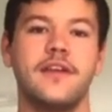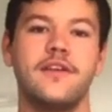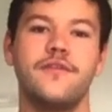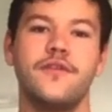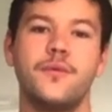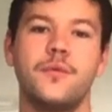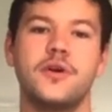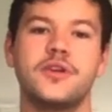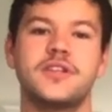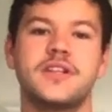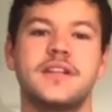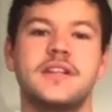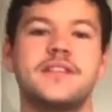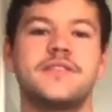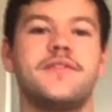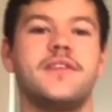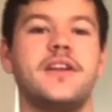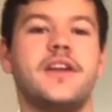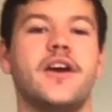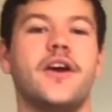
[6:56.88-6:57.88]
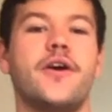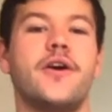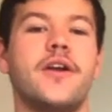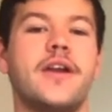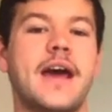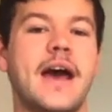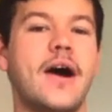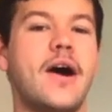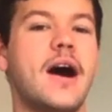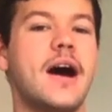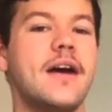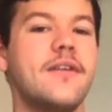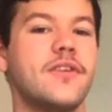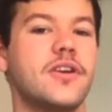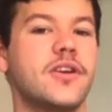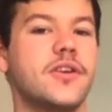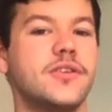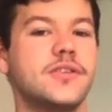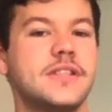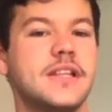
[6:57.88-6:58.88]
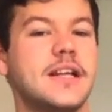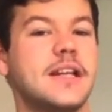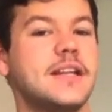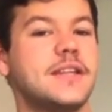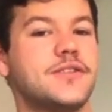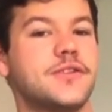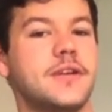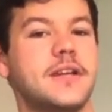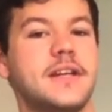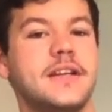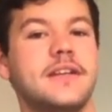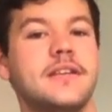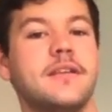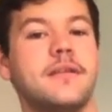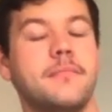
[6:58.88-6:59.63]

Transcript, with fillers: you for watching this video on how I've acoustically treated